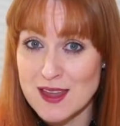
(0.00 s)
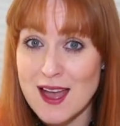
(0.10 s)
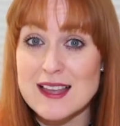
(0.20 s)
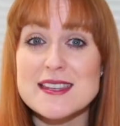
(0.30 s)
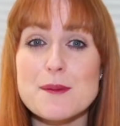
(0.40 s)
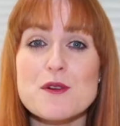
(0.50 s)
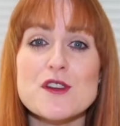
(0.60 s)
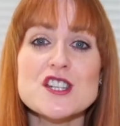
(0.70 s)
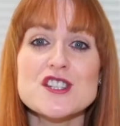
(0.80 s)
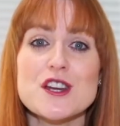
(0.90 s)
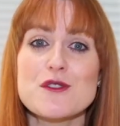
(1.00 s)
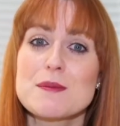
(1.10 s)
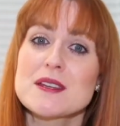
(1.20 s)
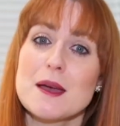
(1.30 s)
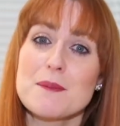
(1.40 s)
a separation
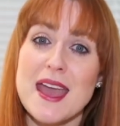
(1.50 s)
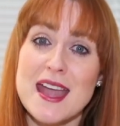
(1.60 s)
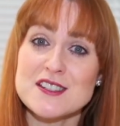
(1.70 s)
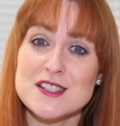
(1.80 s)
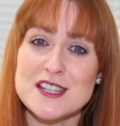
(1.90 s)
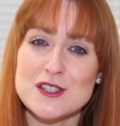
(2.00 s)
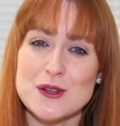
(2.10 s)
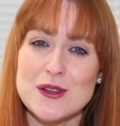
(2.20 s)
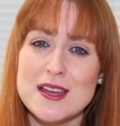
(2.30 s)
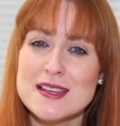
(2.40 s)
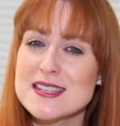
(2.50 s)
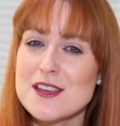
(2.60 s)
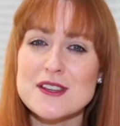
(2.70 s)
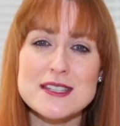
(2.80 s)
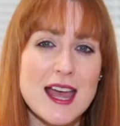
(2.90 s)
agreement can be entered into,
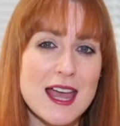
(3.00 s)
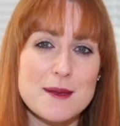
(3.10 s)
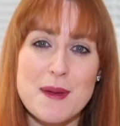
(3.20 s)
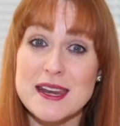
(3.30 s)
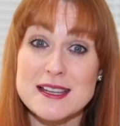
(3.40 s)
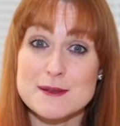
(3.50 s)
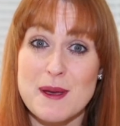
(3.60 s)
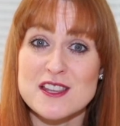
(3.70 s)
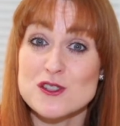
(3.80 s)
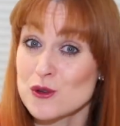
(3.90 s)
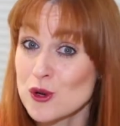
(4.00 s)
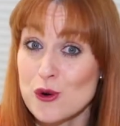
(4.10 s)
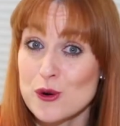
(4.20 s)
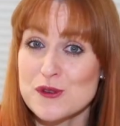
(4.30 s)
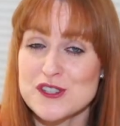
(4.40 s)
saving time and expense on
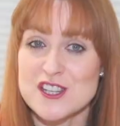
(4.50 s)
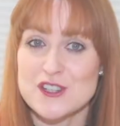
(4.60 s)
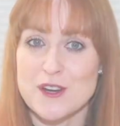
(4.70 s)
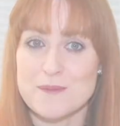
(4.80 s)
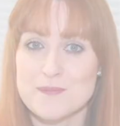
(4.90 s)
court procedure.